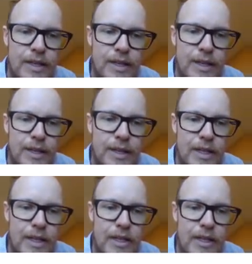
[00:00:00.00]

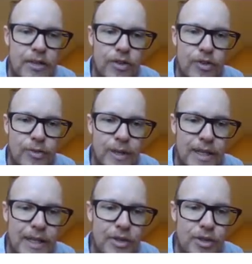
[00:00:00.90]
in
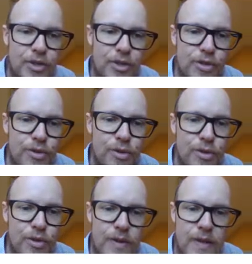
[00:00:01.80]
3 to
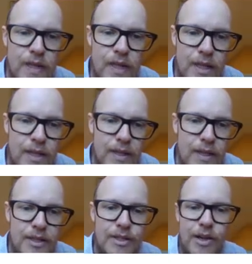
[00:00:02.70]
2
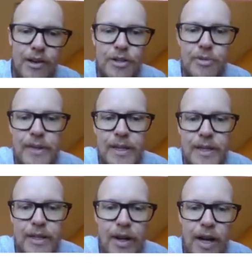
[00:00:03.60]
is going to
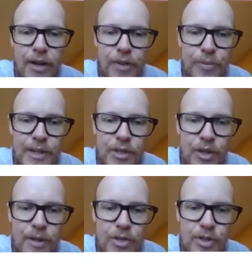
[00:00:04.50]
be 3
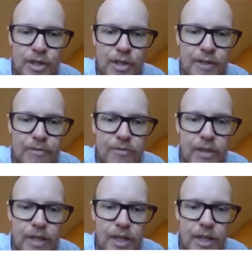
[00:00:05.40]
times
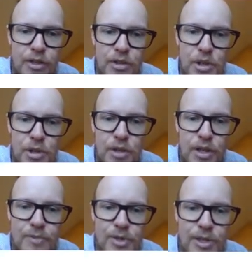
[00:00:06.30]
9 to 2
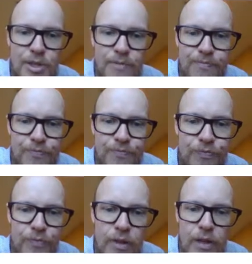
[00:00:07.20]
times 9,
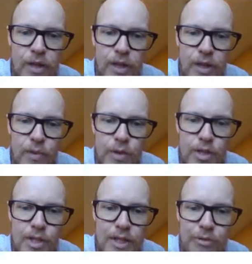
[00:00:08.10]
which
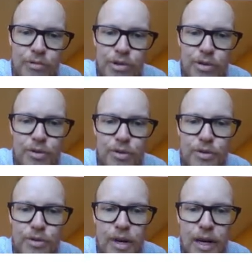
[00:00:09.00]
is equal
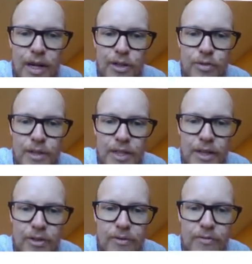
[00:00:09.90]
to
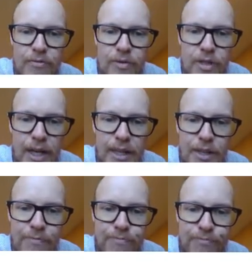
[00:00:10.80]
27 to 18